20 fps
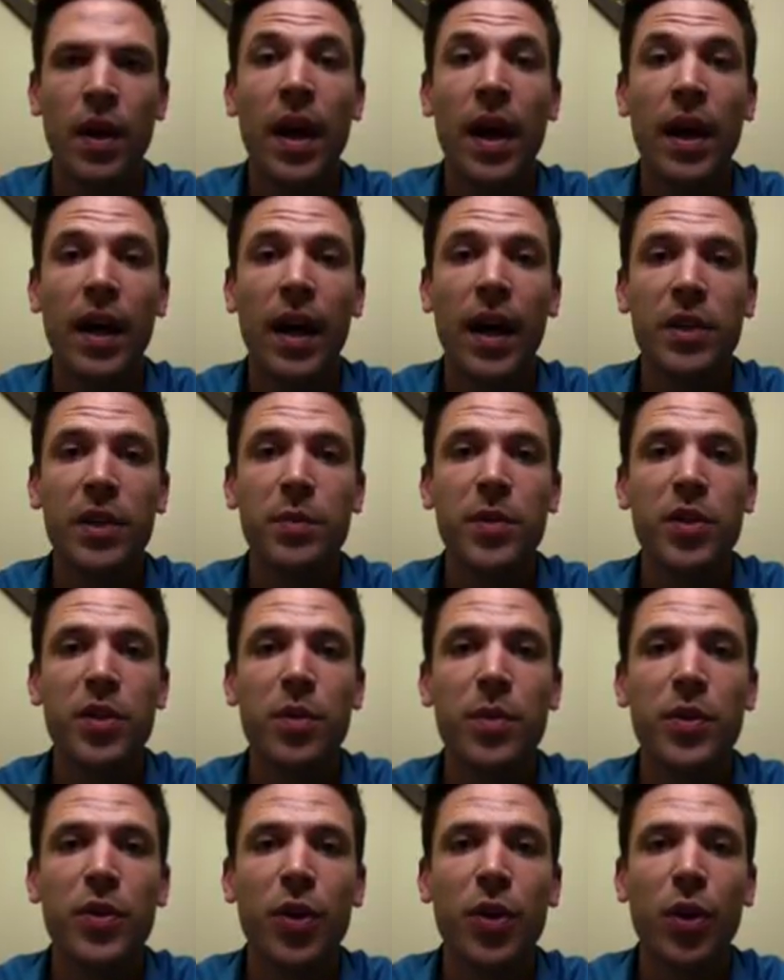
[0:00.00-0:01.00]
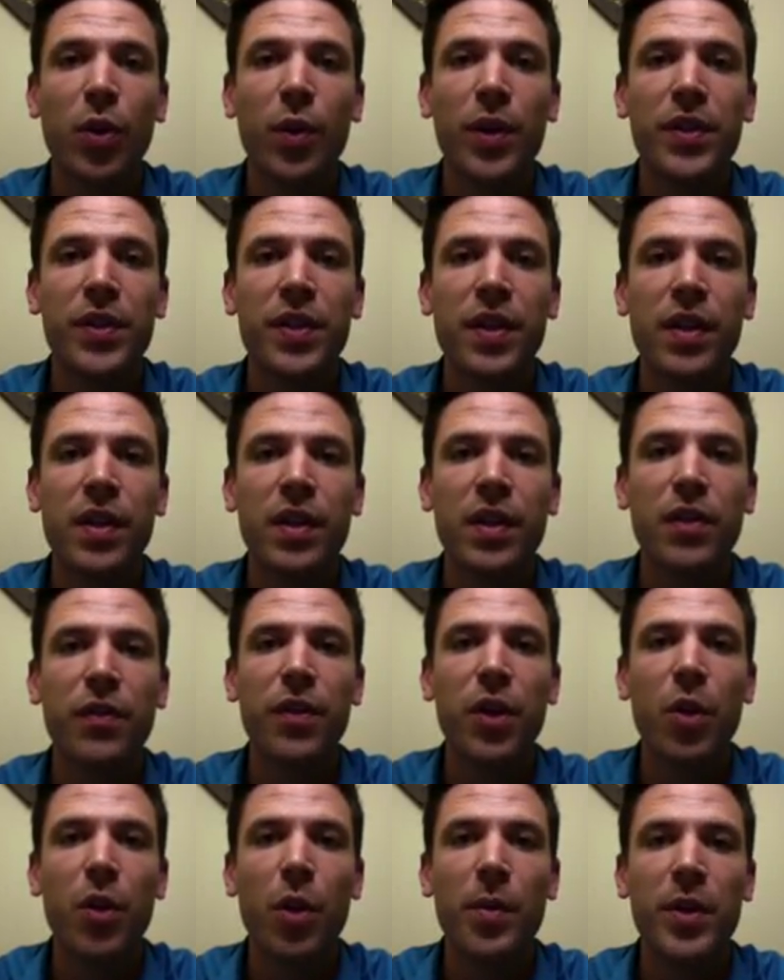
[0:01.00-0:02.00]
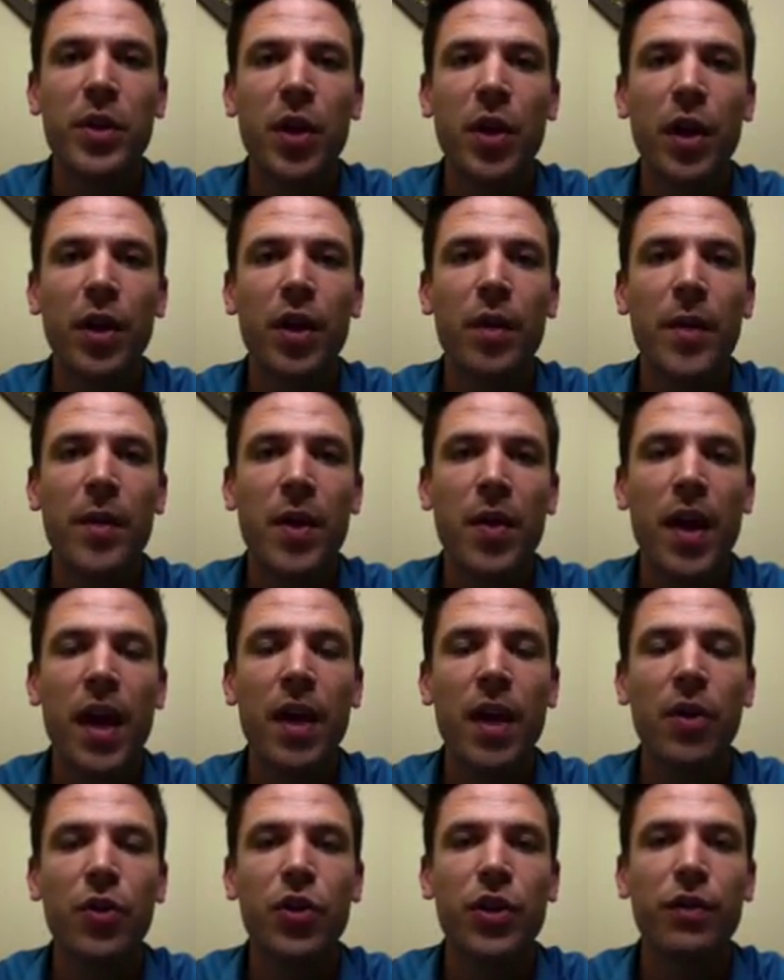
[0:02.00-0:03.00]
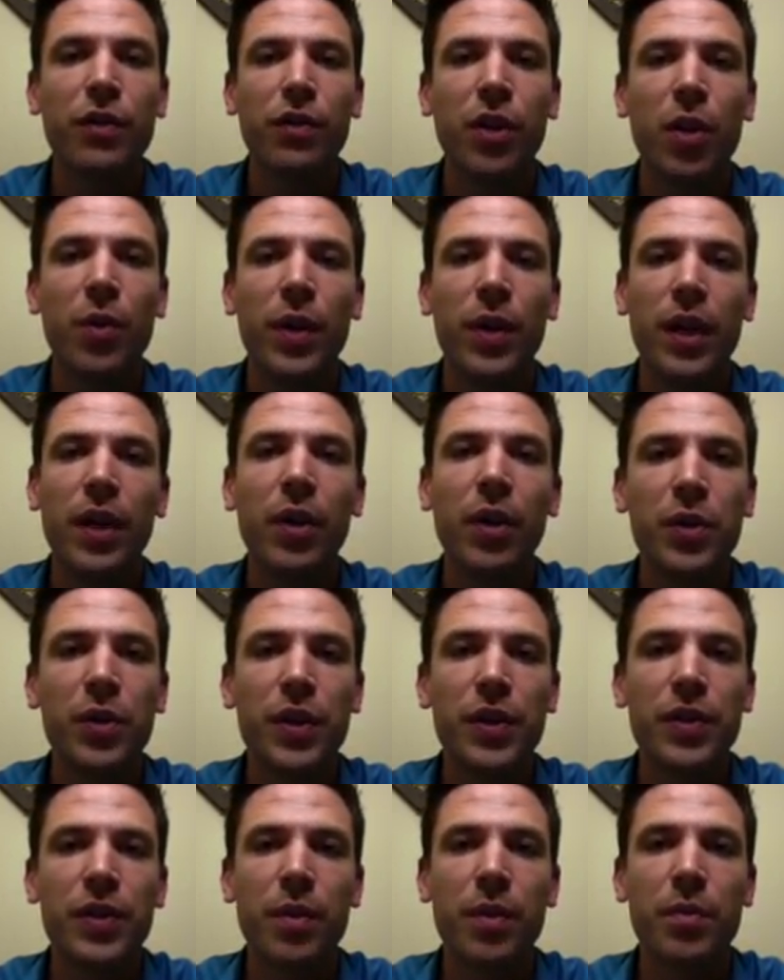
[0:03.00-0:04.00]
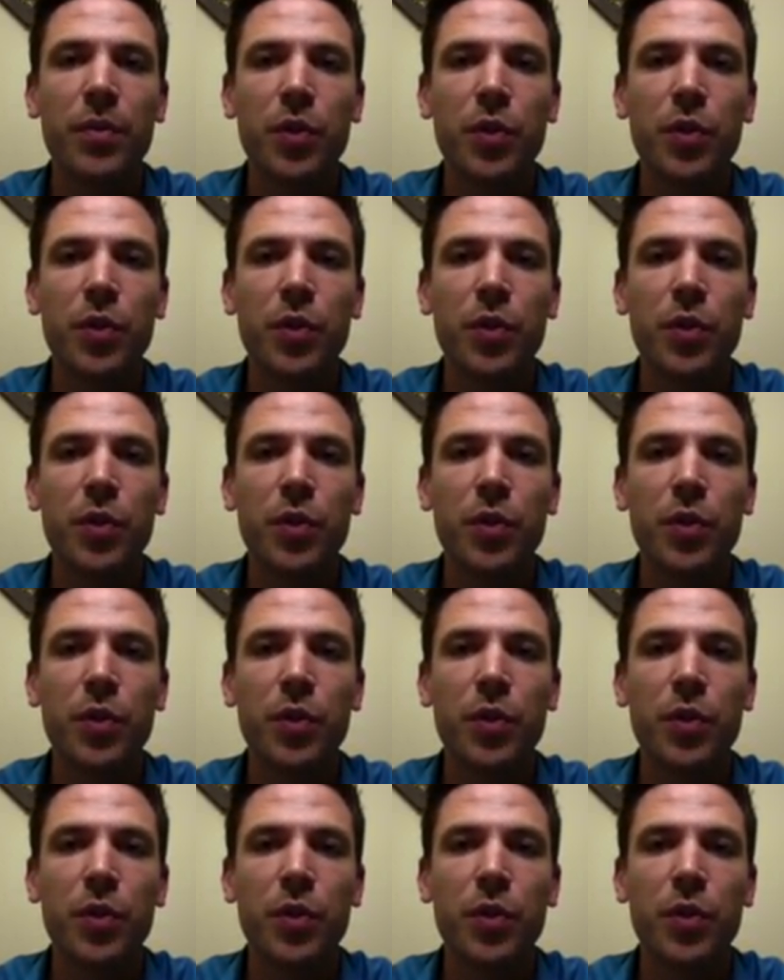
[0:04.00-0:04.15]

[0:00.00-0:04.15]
Guys, Mr. Mazurkewitz, and in this video I'll be talking about energy flow in ecosystems.